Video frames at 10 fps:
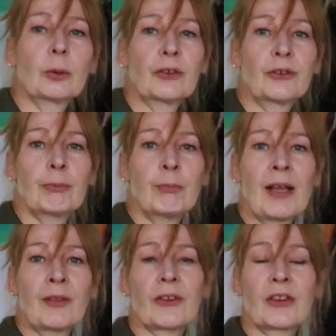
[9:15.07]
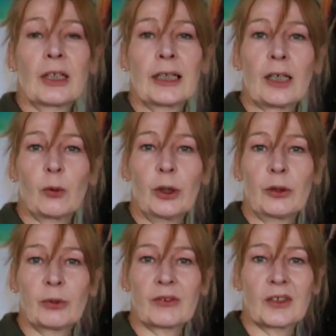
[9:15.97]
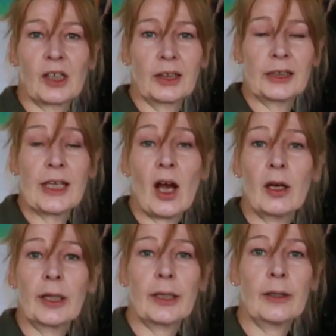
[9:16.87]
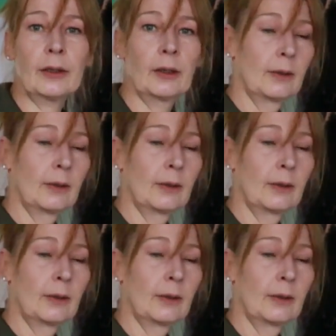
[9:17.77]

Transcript: which meant that the liquid was slightly higher